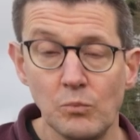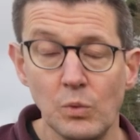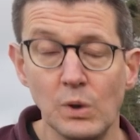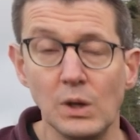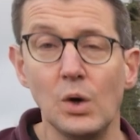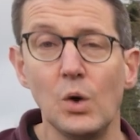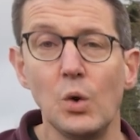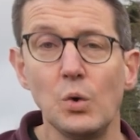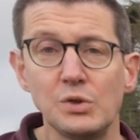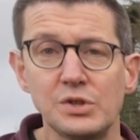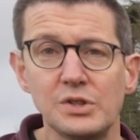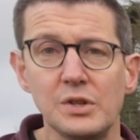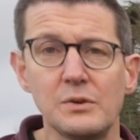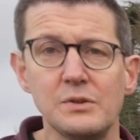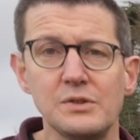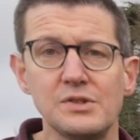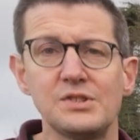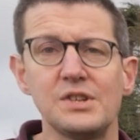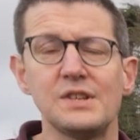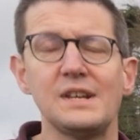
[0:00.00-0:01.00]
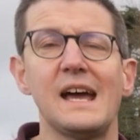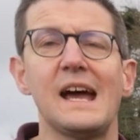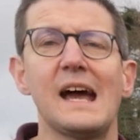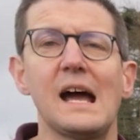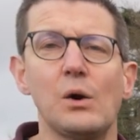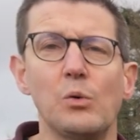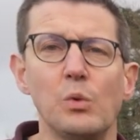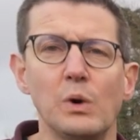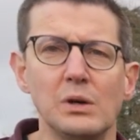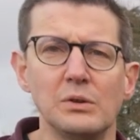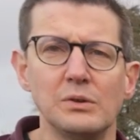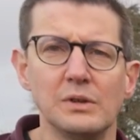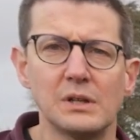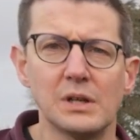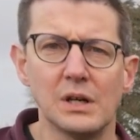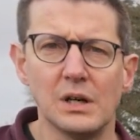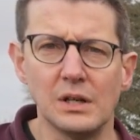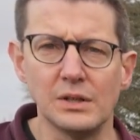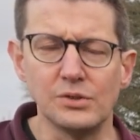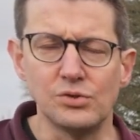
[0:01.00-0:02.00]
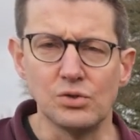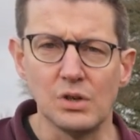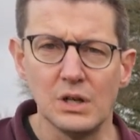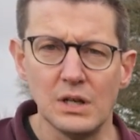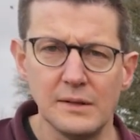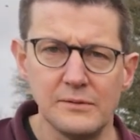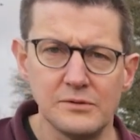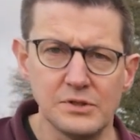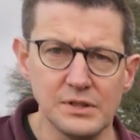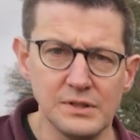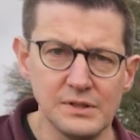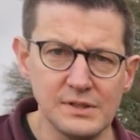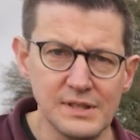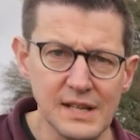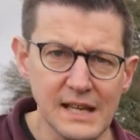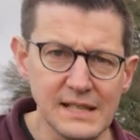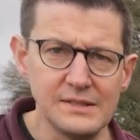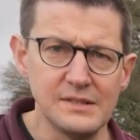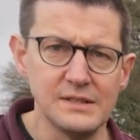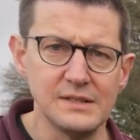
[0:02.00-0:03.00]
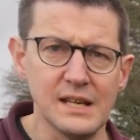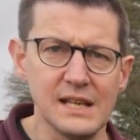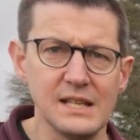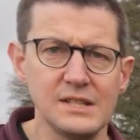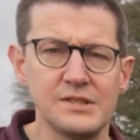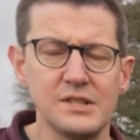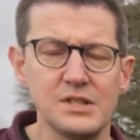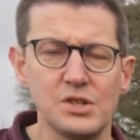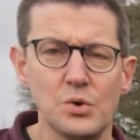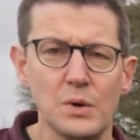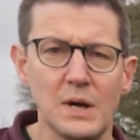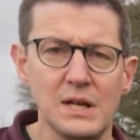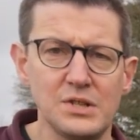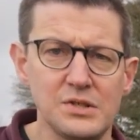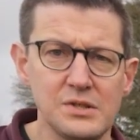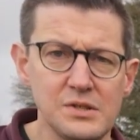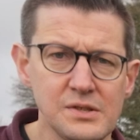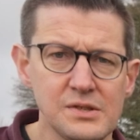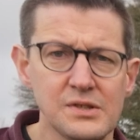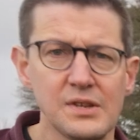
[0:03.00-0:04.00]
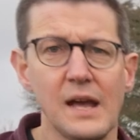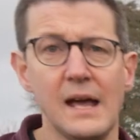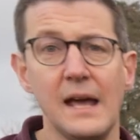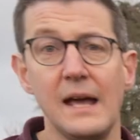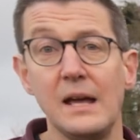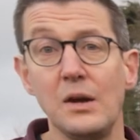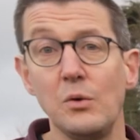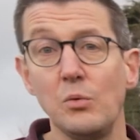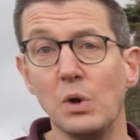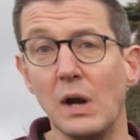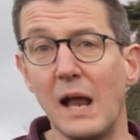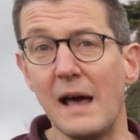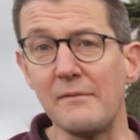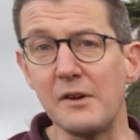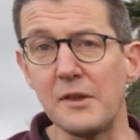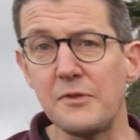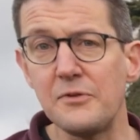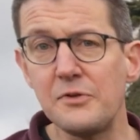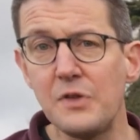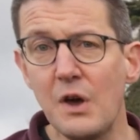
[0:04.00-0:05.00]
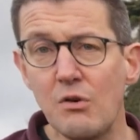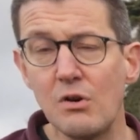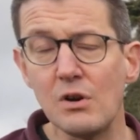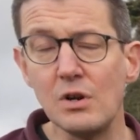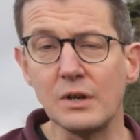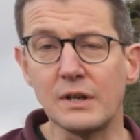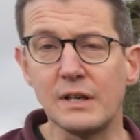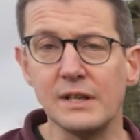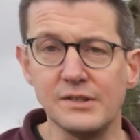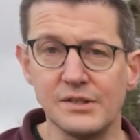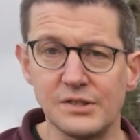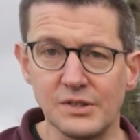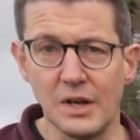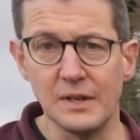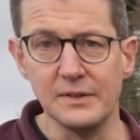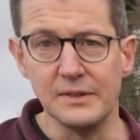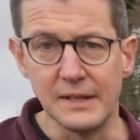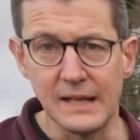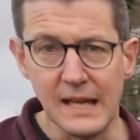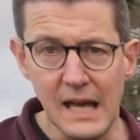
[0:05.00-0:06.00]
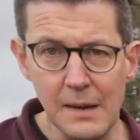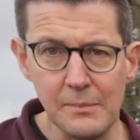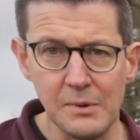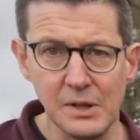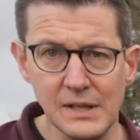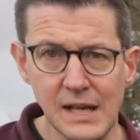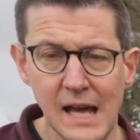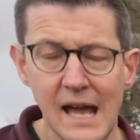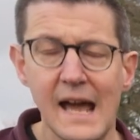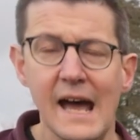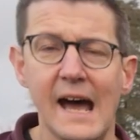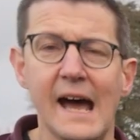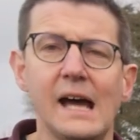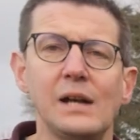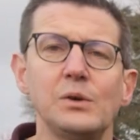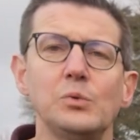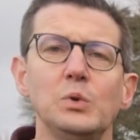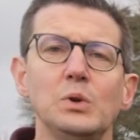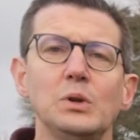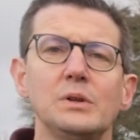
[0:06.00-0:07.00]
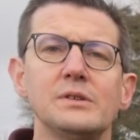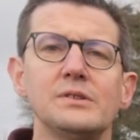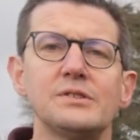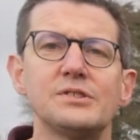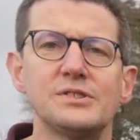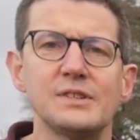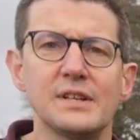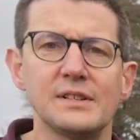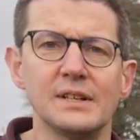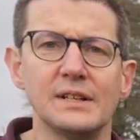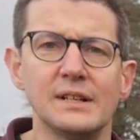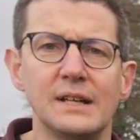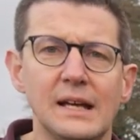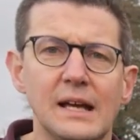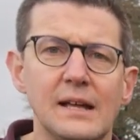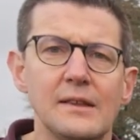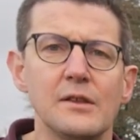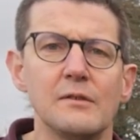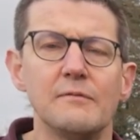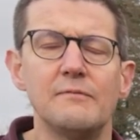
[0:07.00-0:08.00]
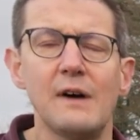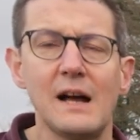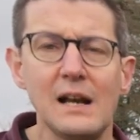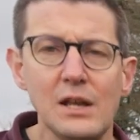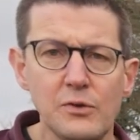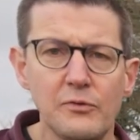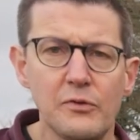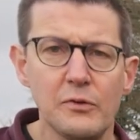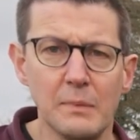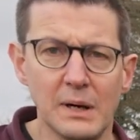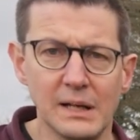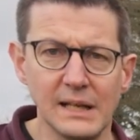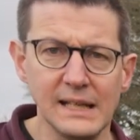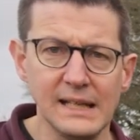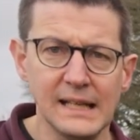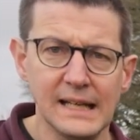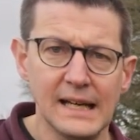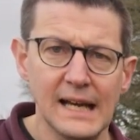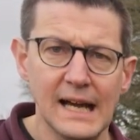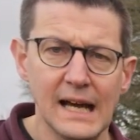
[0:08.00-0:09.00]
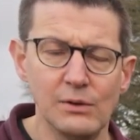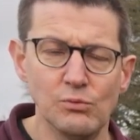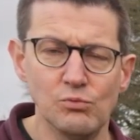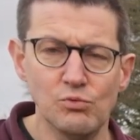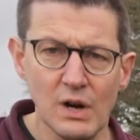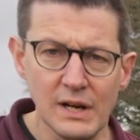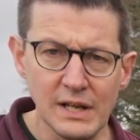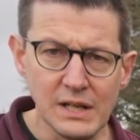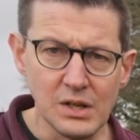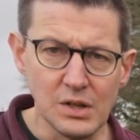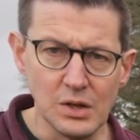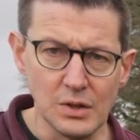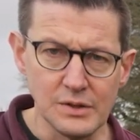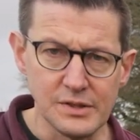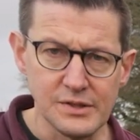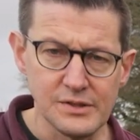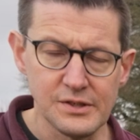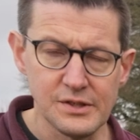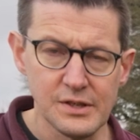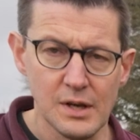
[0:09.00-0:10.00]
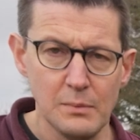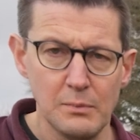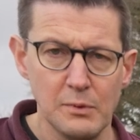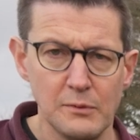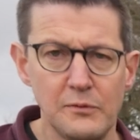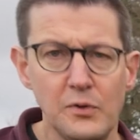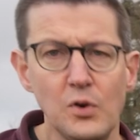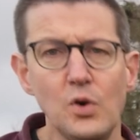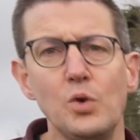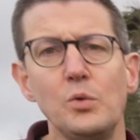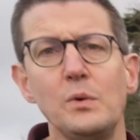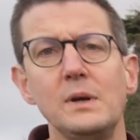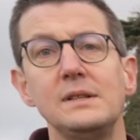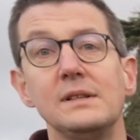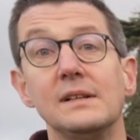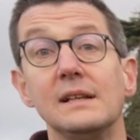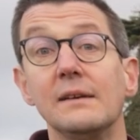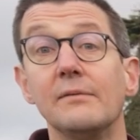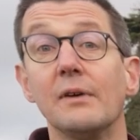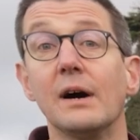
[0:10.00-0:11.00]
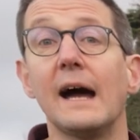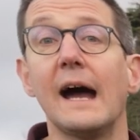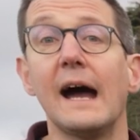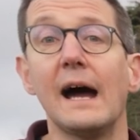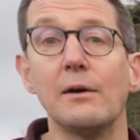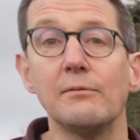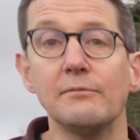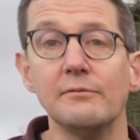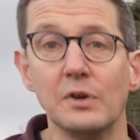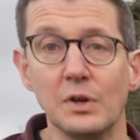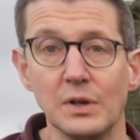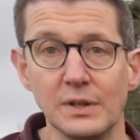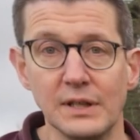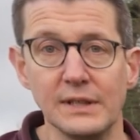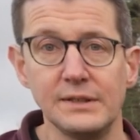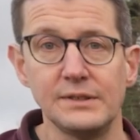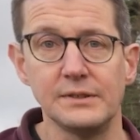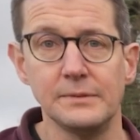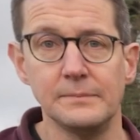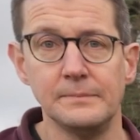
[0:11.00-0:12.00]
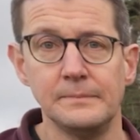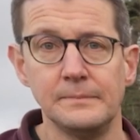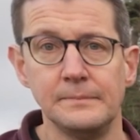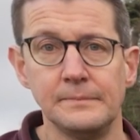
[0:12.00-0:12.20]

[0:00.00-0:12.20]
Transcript: We'll also consider how well the car drives in day-to-day situations. We'll have a thorough look inside the cabin, and we'll consider the value for money and running costs before we deliver our verdict.